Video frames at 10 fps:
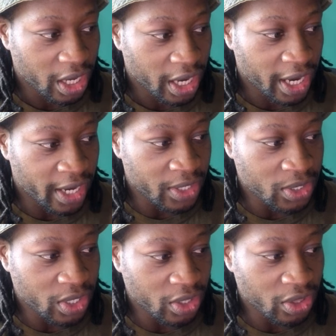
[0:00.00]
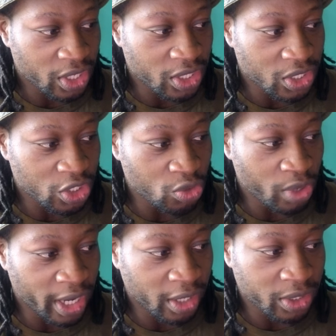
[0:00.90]
has this
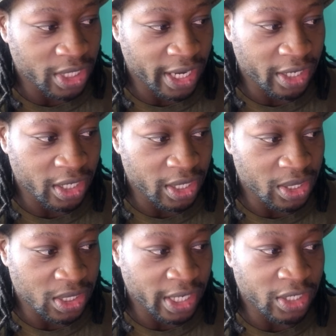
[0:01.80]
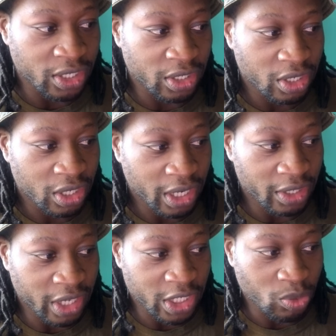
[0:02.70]
UL tag inside it,
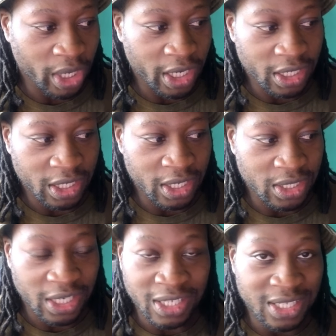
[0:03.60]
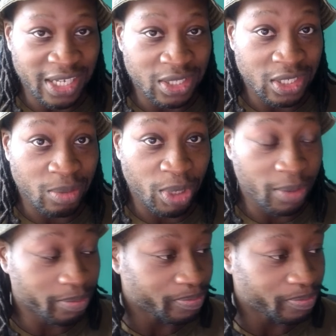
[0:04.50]
and that's why it's indented a bit.